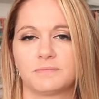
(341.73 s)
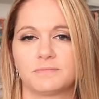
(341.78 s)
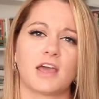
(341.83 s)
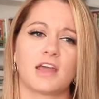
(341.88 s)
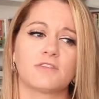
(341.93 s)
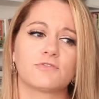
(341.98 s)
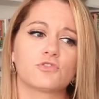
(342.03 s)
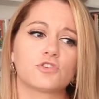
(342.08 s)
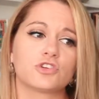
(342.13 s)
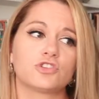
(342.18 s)

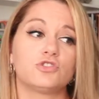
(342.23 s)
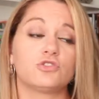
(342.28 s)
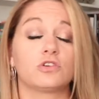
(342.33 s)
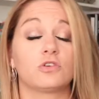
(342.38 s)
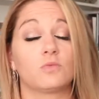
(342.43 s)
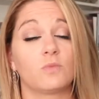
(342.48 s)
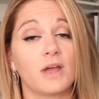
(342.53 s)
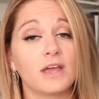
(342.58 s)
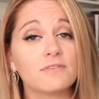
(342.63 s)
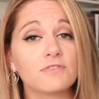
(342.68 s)
And of course, you
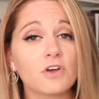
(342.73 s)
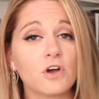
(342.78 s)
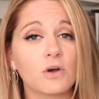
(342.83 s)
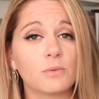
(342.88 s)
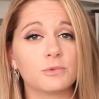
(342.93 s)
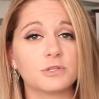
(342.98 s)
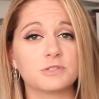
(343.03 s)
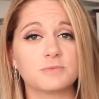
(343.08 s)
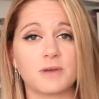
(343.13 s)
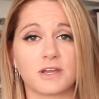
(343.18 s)
can waive the
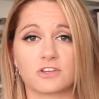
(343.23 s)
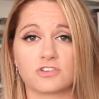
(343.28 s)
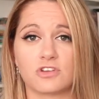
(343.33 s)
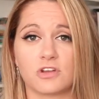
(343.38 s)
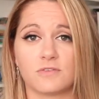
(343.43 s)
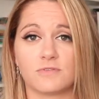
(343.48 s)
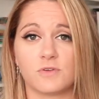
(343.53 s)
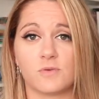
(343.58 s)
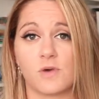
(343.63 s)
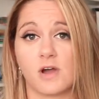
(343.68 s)
home
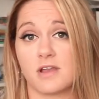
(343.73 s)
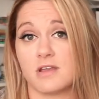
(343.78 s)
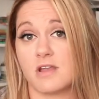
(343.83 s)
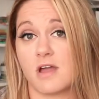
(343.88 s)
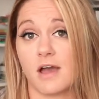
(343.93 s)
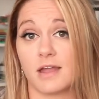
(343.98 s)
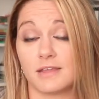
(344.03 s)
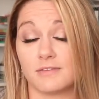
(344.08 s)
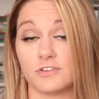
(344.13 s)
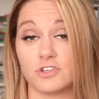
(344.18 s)
inspection if you want and
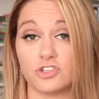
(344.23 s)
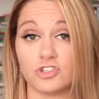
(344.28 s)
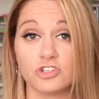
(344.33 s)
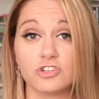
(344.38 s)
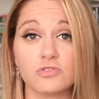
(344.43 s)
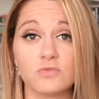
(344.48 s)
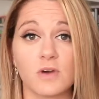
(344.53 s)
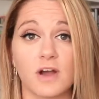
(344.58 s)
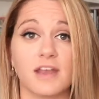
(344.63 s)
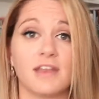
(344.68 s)
not even
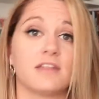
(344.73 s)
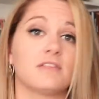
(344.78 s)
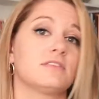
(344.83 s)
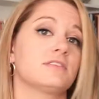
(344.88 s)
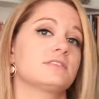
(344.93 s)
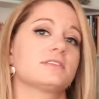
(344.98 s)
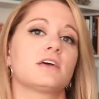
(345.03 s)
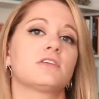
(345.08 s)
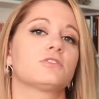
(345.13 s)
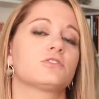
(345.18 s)
do one, and
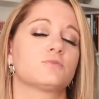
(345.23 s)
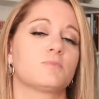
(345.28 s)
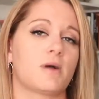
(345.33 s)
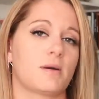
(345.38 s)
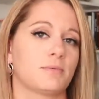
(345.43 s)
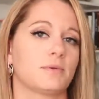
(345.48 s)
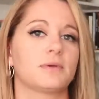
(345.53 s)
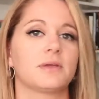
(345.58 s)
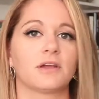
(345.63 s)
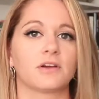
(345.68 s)
the sellers
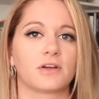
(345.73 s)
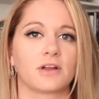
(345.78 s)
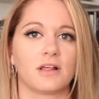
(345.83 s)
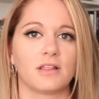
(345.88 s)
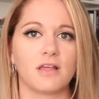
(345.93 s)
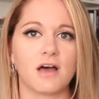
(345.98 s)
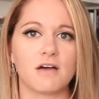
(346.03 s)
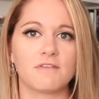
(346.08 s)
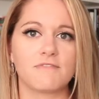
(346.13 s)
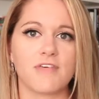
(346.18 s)
probably are going to
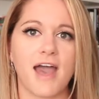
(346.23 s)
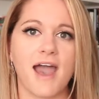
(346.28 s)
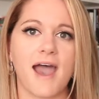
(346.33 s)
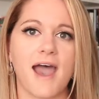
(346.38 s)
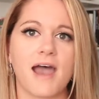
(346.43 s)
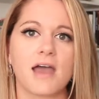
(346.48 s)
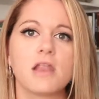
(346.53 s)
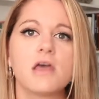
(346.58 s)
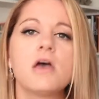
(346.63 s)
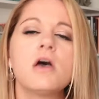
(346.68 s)
love
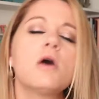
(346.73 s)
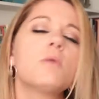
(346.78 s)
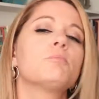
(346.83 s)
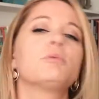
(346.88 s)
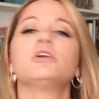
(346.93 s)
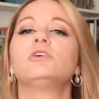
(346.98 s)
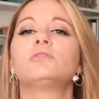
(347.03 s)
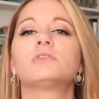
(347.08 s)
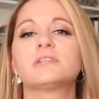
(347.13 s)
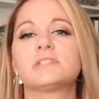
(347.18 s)
that,
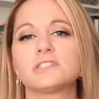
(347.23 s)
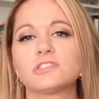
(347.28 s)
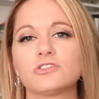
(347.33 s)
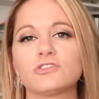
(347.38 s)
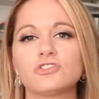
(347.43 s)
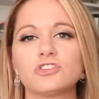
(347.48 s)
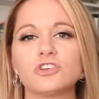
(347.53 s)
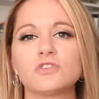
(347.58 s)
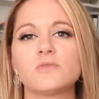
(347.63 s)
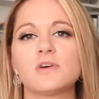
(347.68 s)
but you can
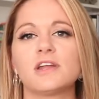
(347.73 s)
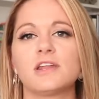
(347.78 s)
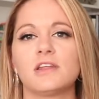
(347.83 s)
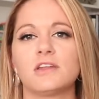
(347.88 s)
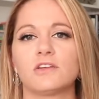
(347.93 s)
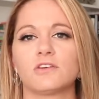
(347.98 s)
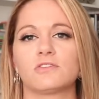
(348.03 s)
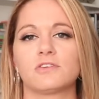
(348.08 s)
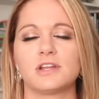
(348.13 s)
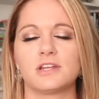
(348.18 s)
still do one
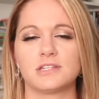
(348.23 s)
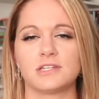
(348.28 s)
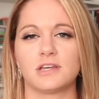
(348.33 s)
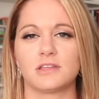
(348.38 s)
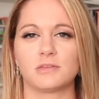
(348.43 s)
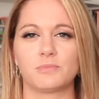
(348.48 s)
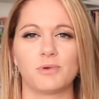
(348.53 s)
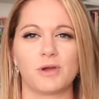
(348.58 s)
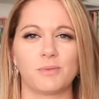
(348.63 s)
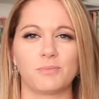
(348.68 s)
and agree to
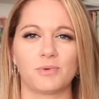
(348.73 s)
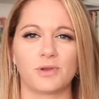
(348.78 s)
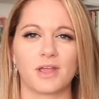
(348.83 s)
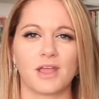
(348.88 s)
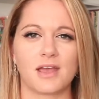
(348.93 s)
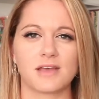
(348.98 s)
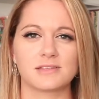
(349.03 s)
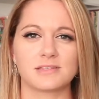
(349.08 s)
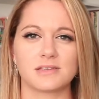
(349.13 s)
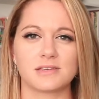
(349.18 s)
take the
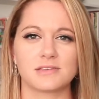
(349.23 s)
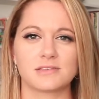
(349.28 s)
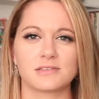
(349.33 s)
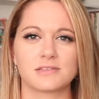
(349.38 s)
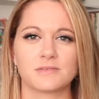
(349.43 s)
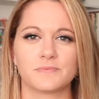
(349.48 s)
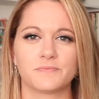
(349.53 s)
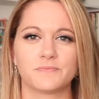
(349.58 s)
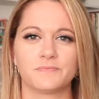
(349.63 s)
property as is.